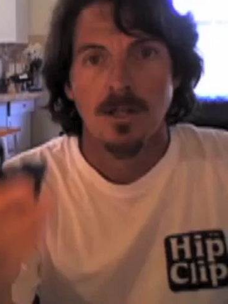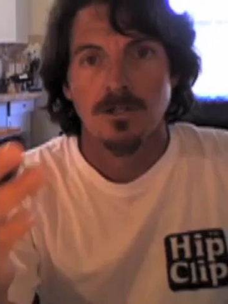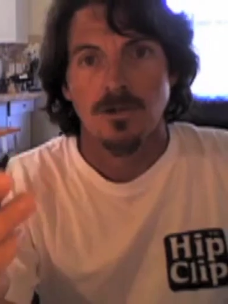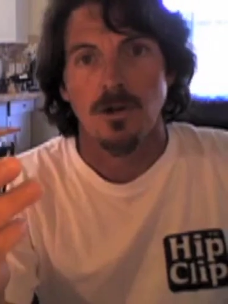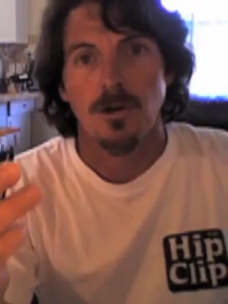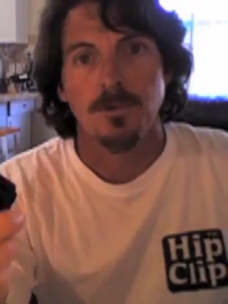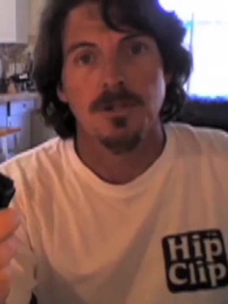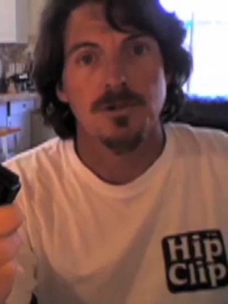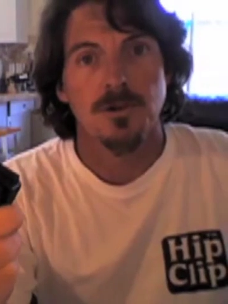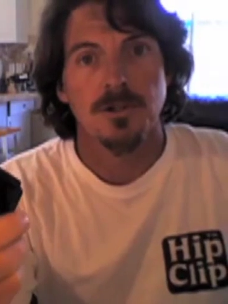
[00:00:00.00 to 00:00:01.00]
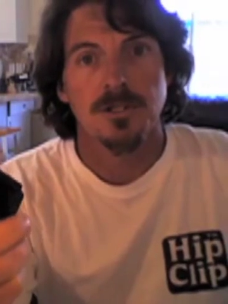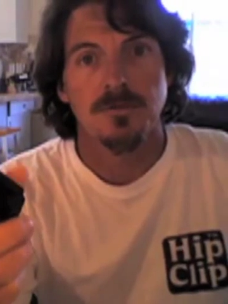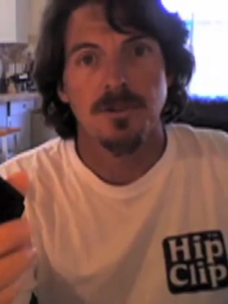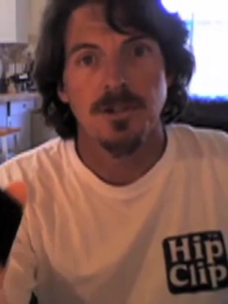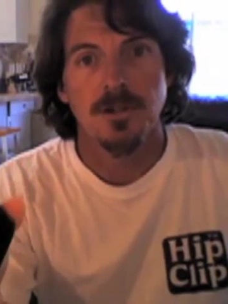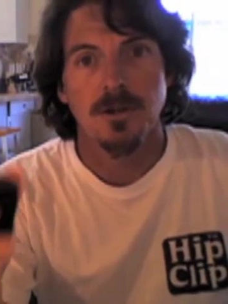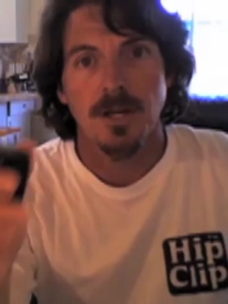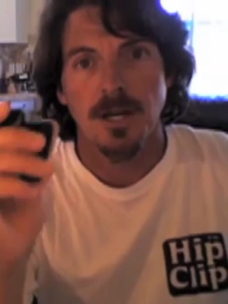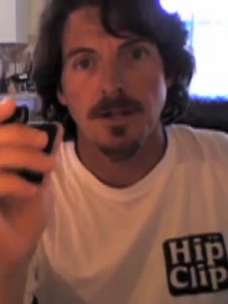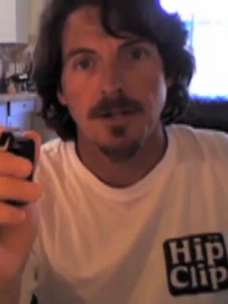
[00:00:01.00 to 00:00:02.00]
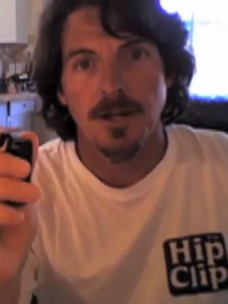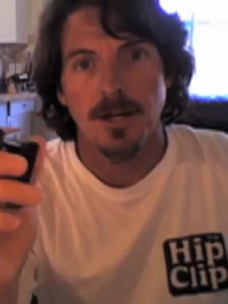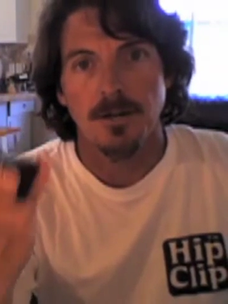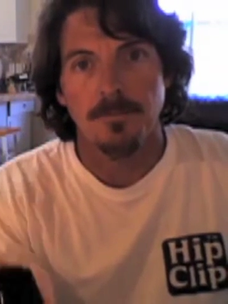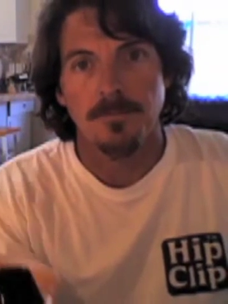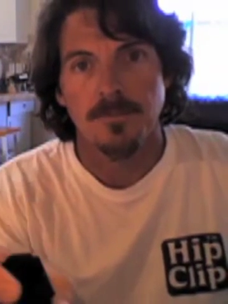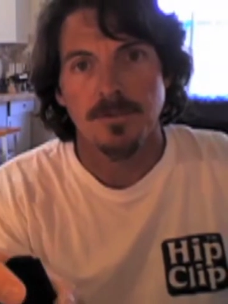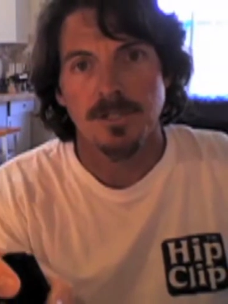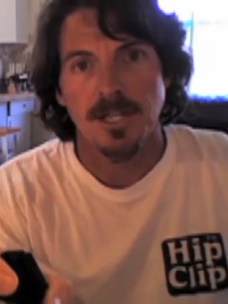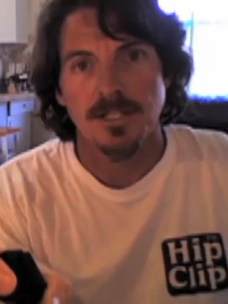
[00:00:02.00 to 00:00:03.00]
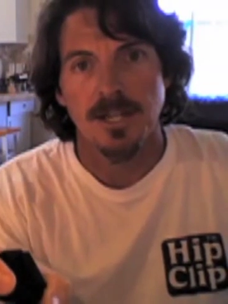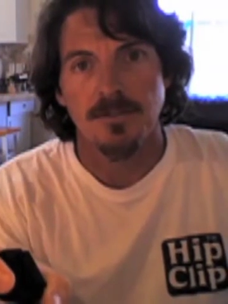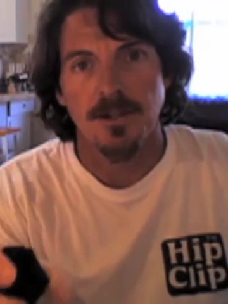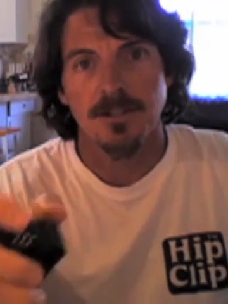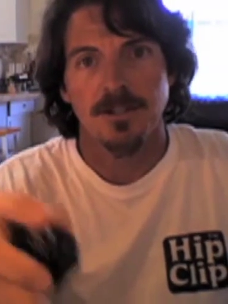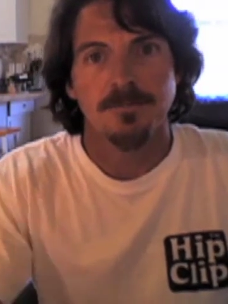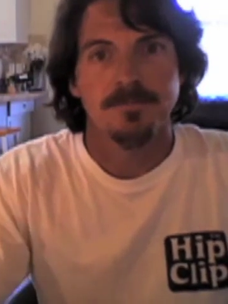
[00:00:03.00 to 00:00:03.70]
So I hope you enjoyed this video and uh, stay safe out there.